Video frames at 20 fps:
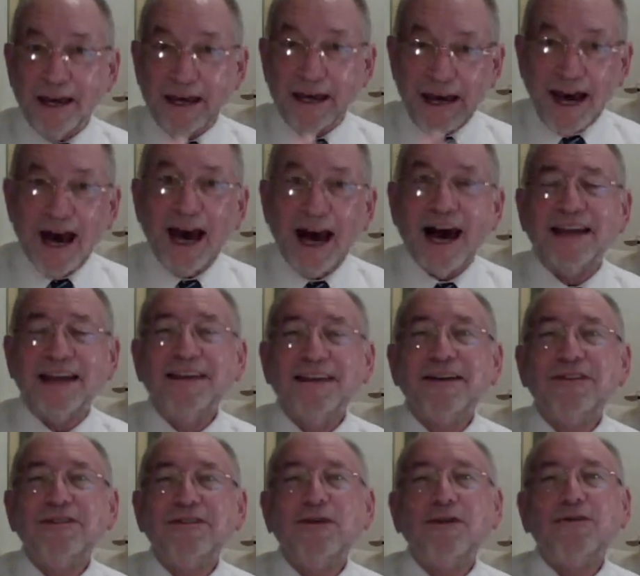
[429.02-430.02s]
God
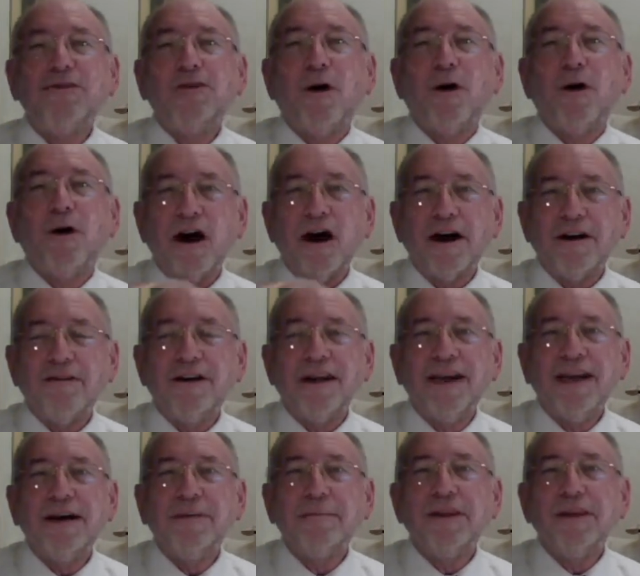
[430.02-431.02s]
to honor
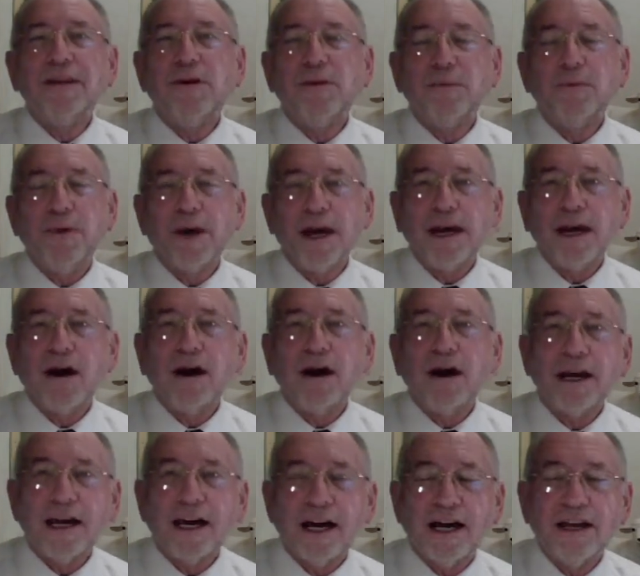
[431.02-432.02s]
Him in the way our
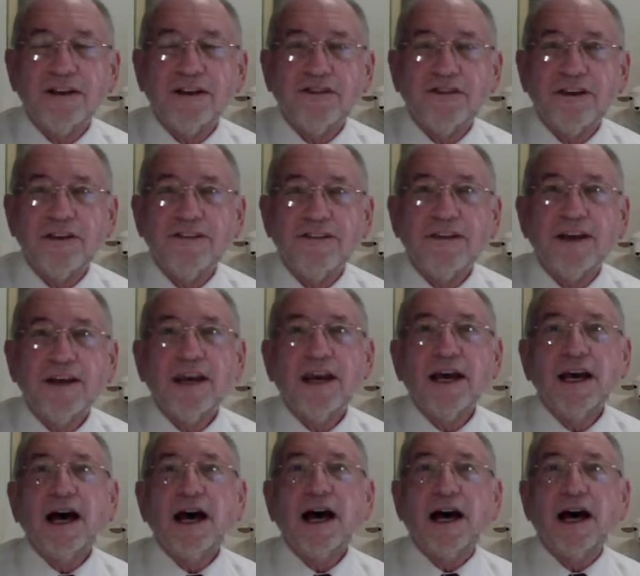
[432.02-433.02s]
conscience
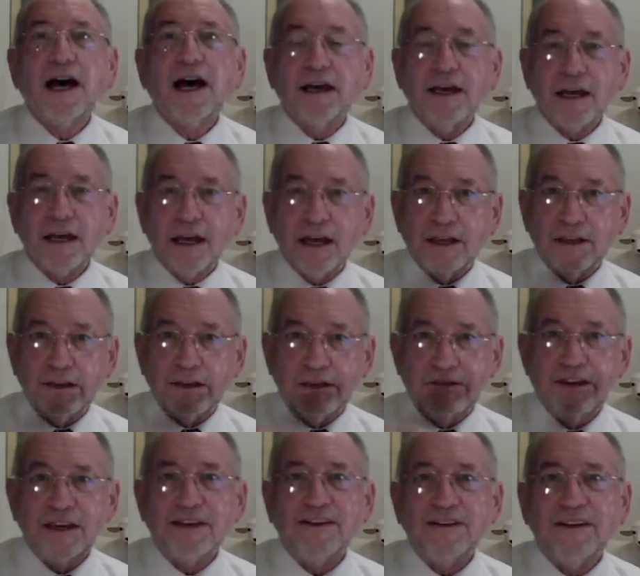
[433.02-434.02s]

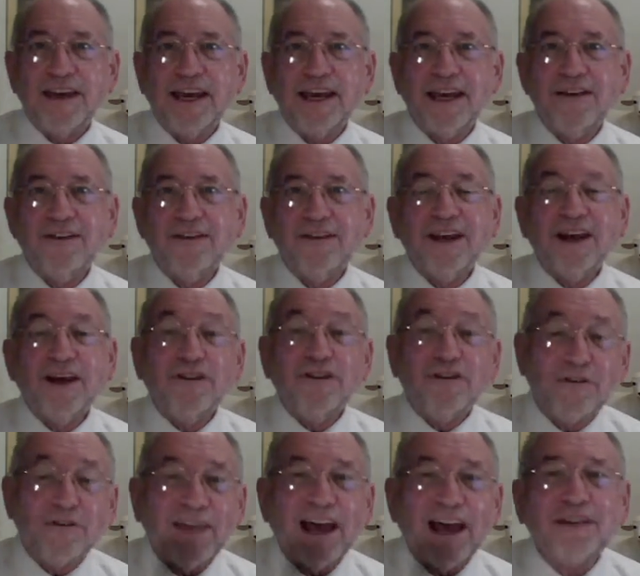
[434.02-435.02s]
dictates.
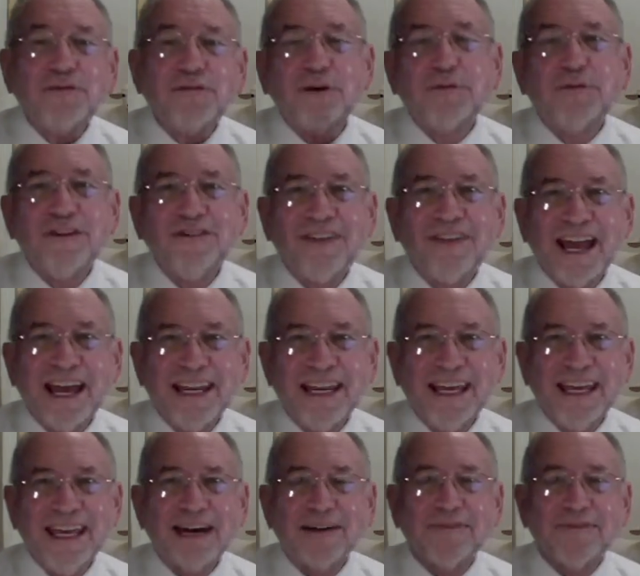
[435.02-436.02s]
So that's what we're
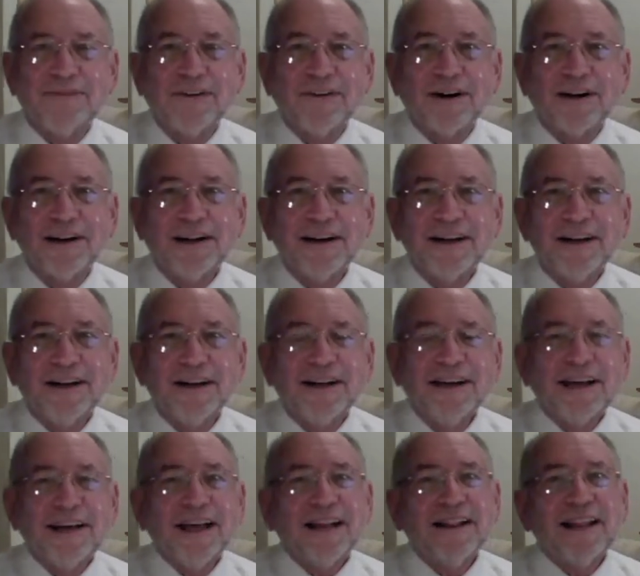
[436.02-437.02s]
standing up for.
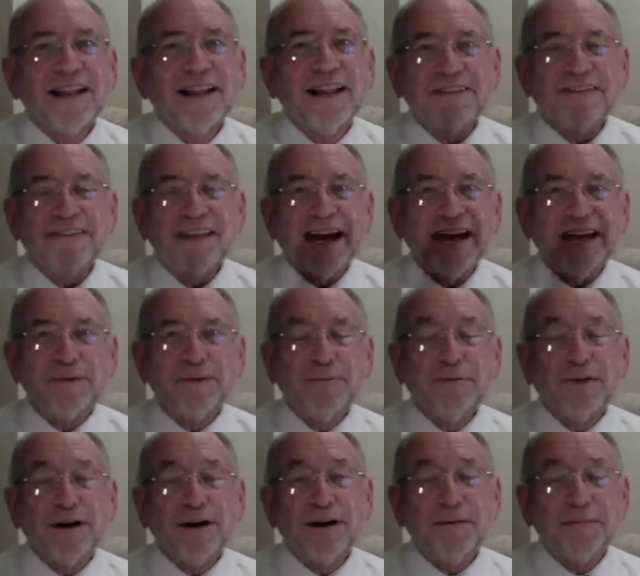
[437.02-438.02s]
Last night at
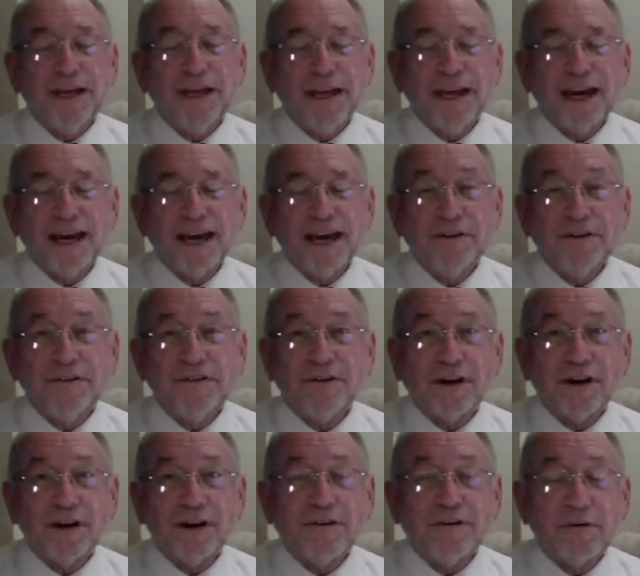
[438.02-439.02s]
prayer meeting, I was
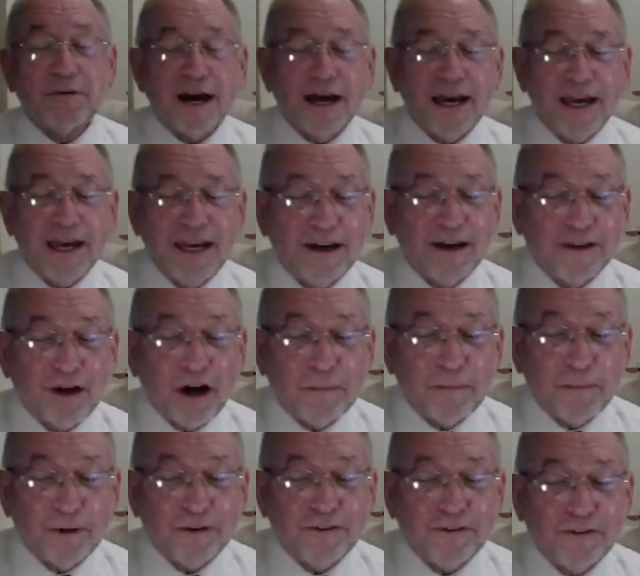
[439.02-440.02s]
sort of crying,
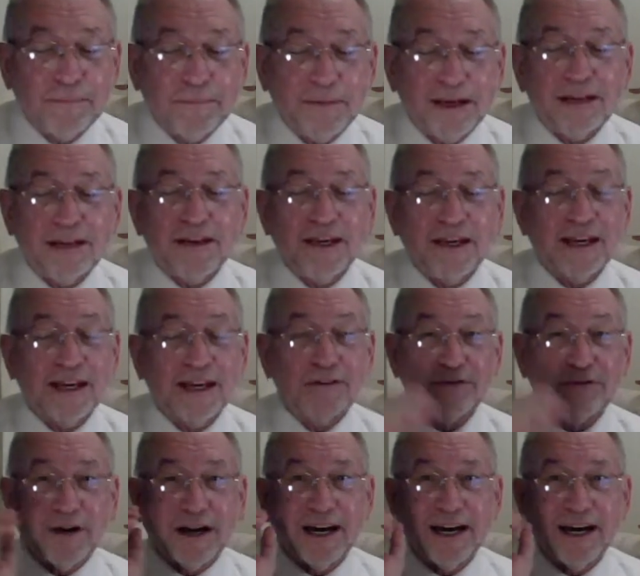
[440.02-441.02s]
almost lamenting and
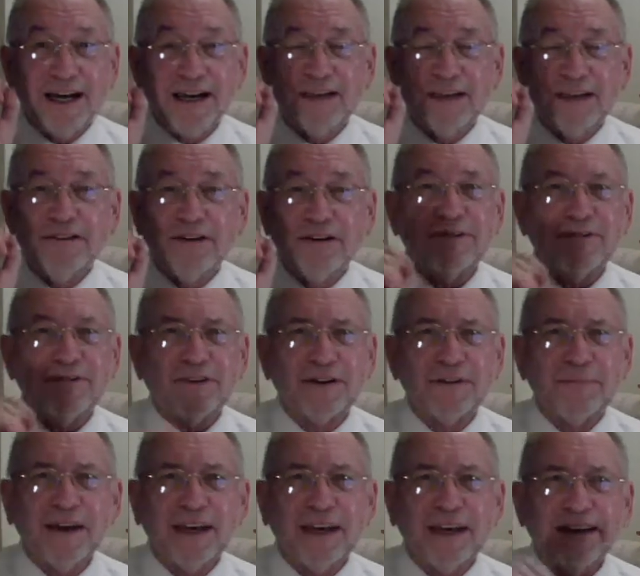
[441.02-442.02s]
crying, tearful,
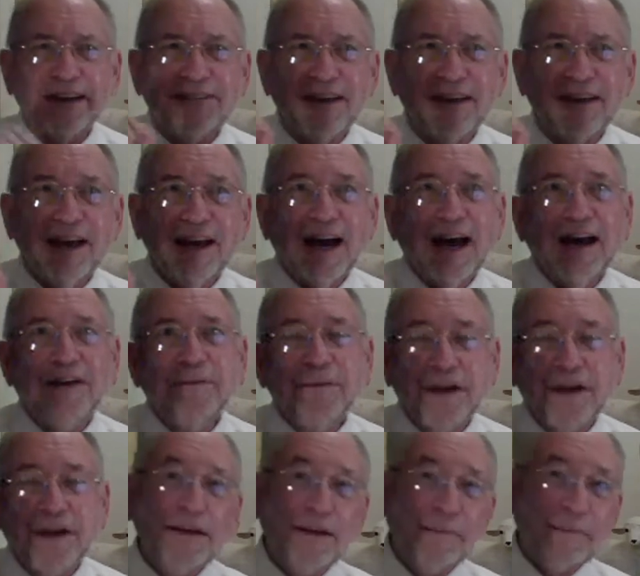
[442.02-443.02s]
because I
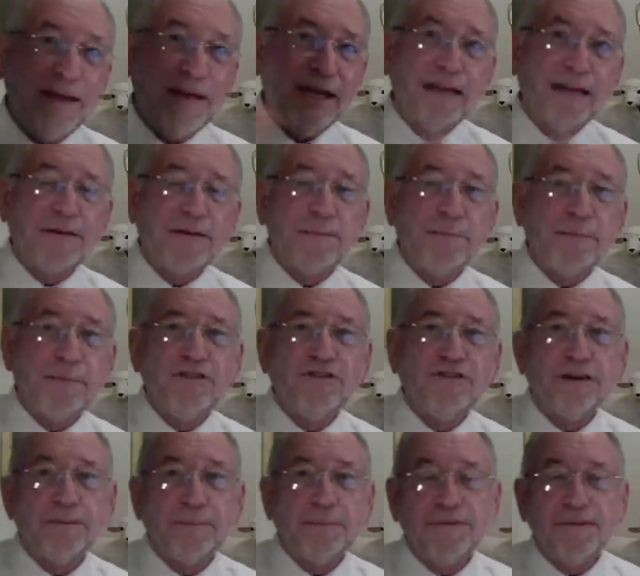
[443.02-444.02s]
wanted to be at the
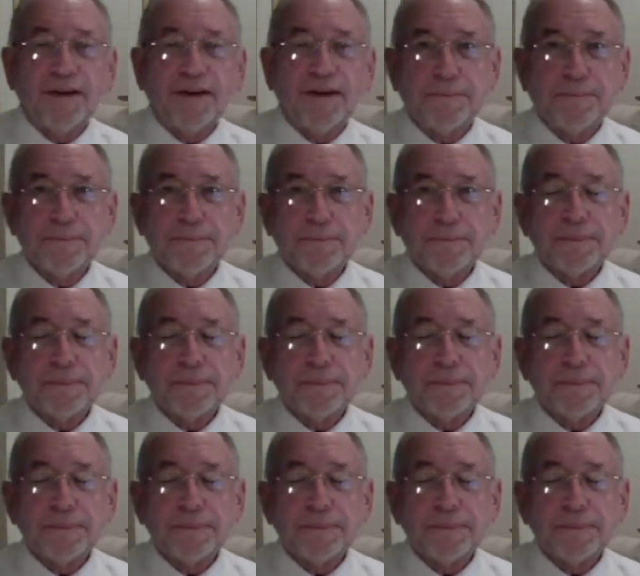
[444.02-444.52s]
bishop's a